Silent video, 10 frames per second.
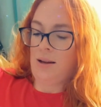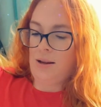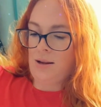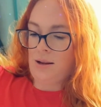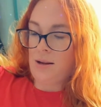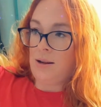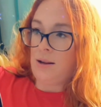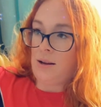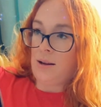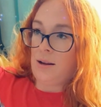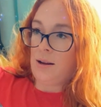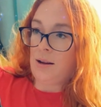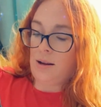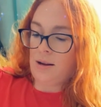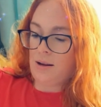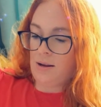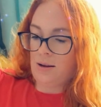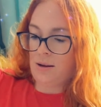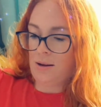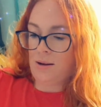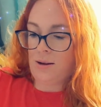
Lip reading: [no speech]